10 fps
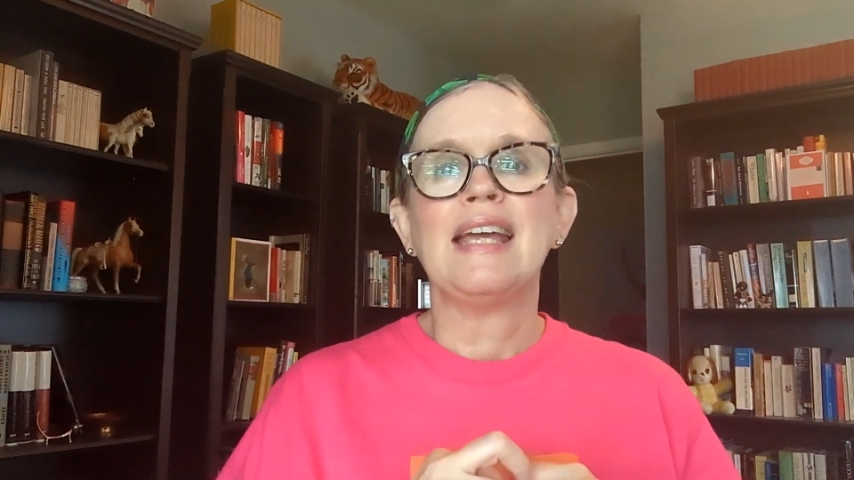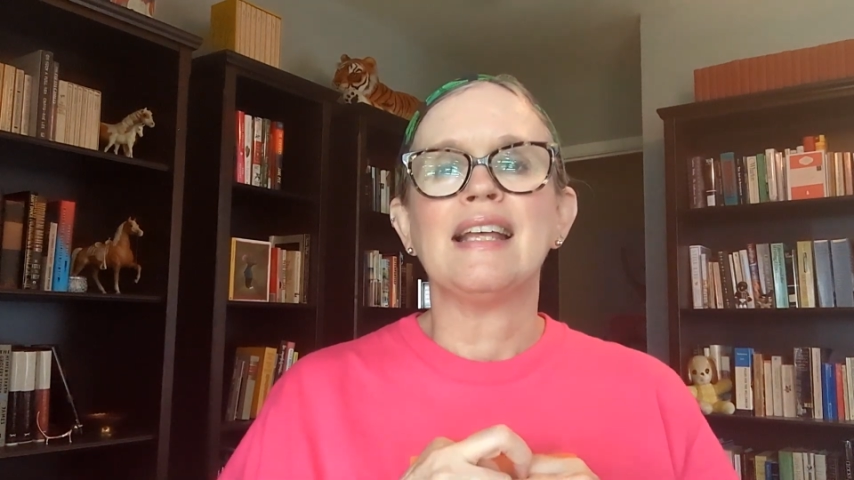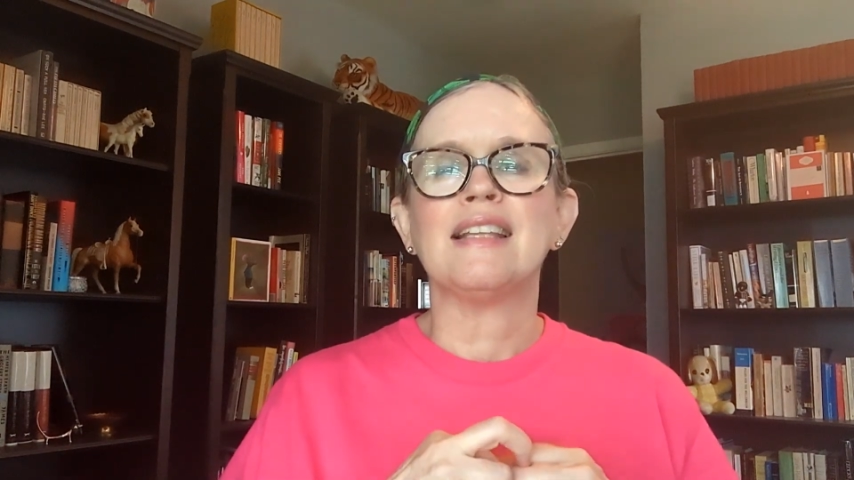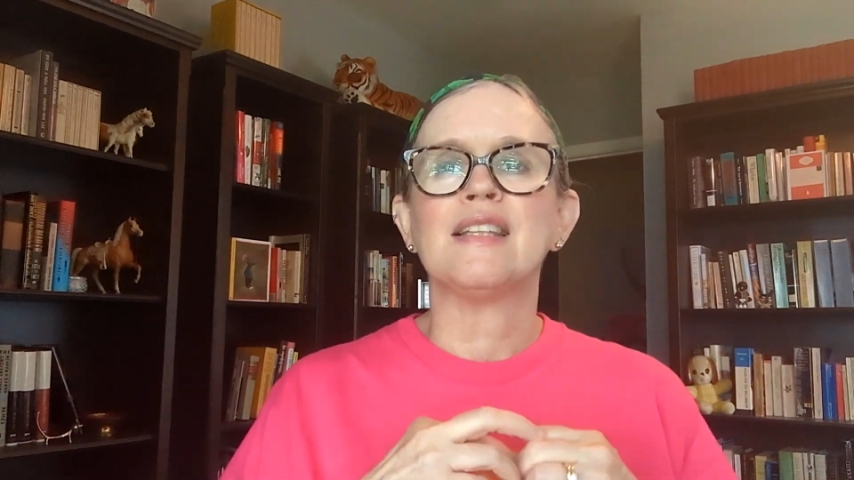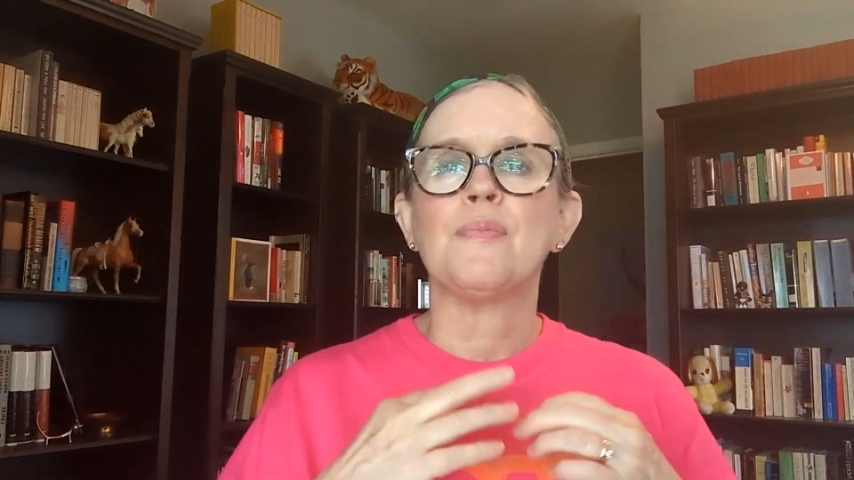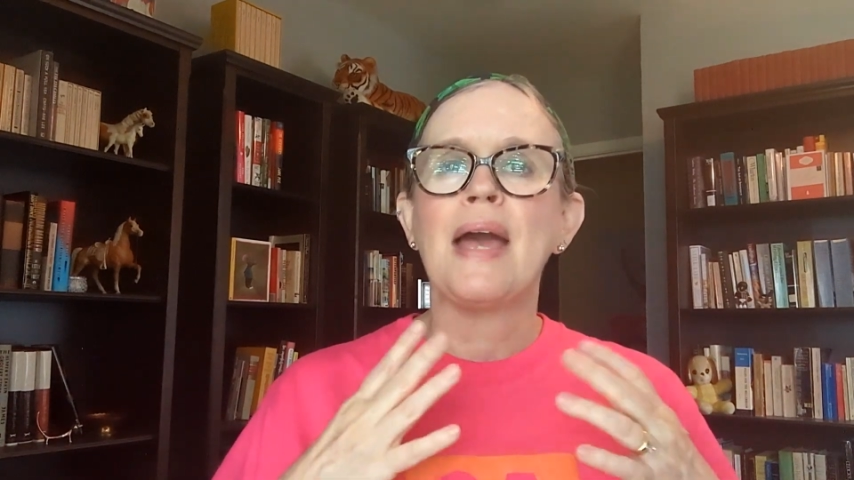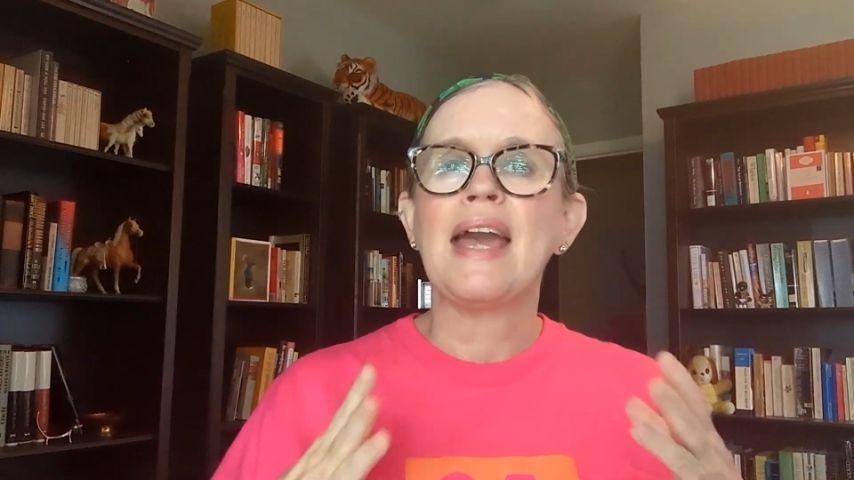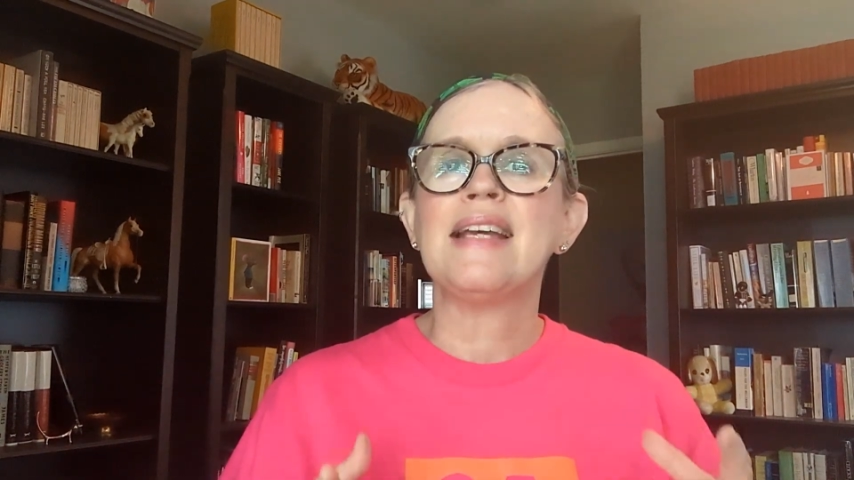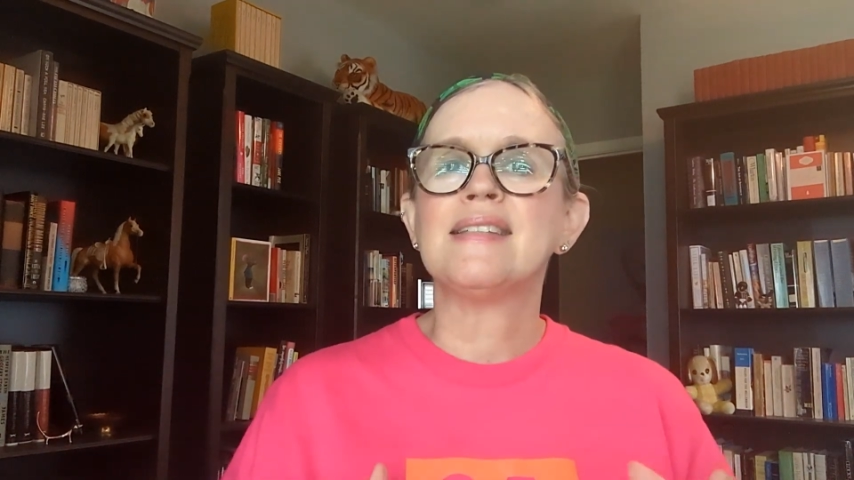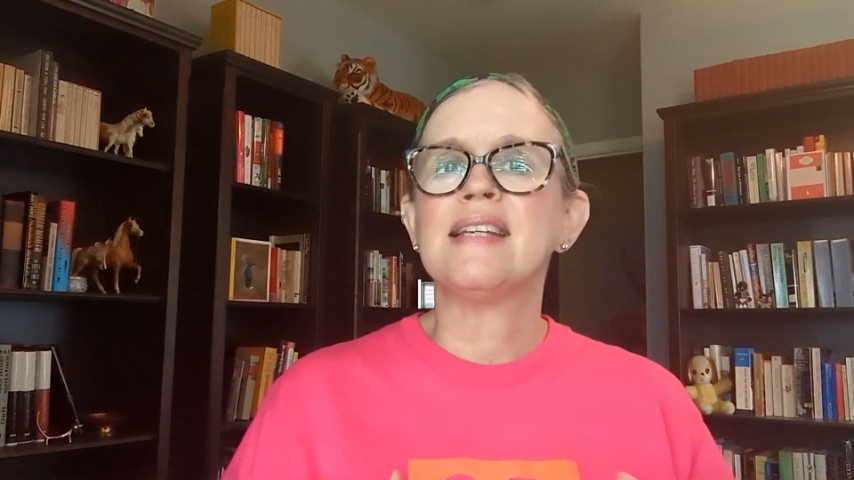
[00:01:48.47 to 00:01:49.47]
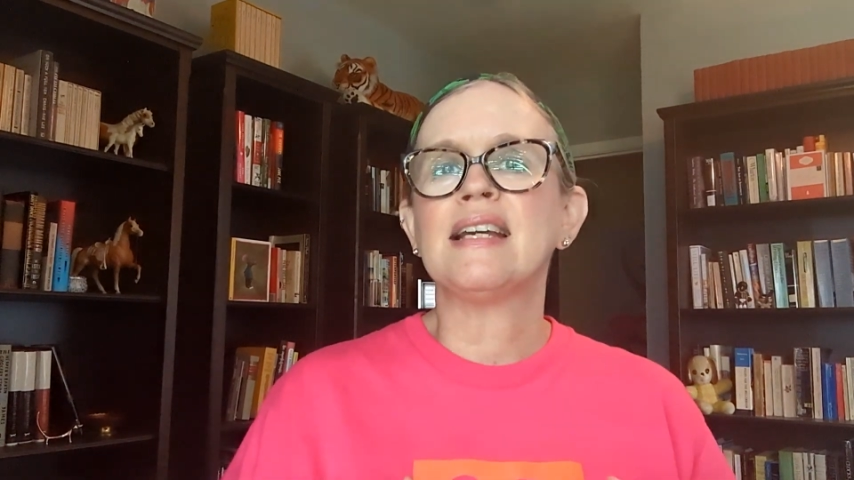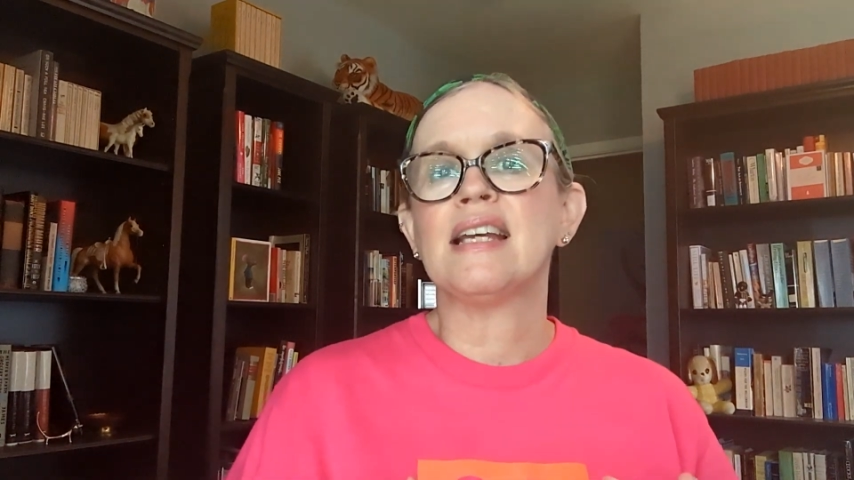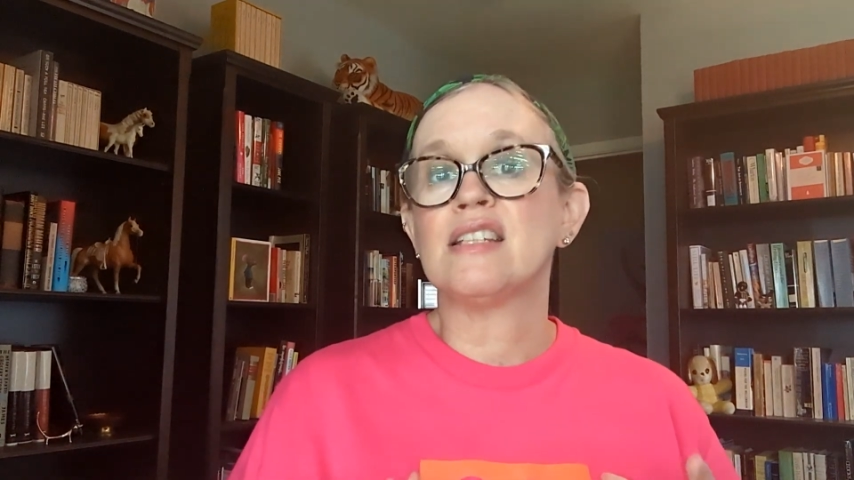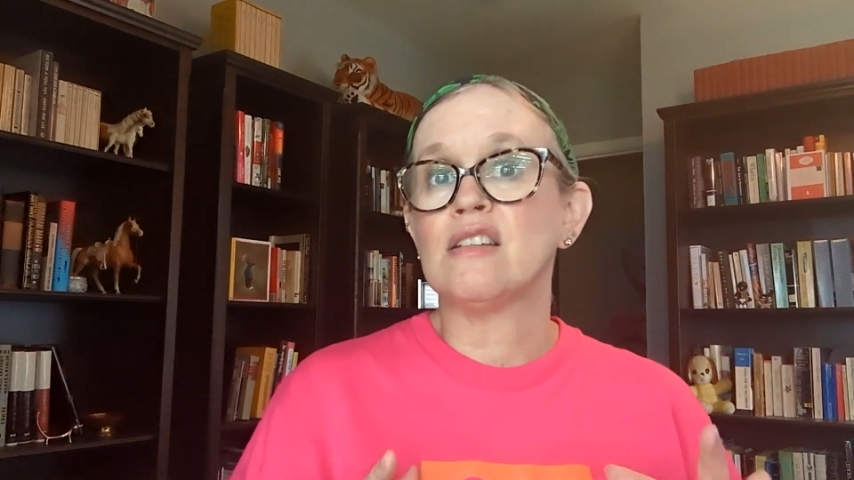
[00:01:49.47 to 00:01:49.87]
It, the pacing is